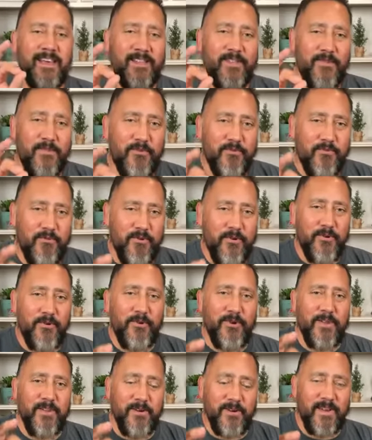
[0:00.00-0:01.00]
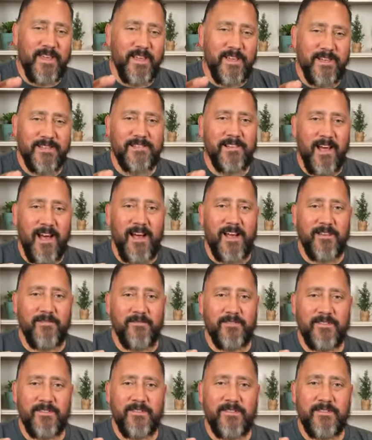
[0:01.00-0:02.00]
through your kids'
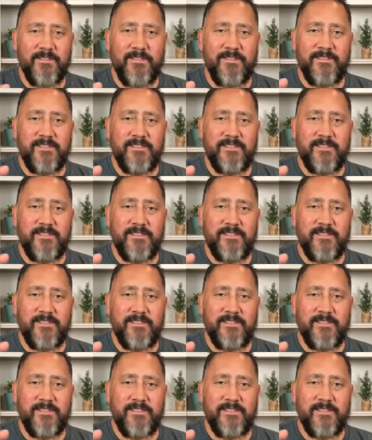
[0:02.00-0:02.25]
lives.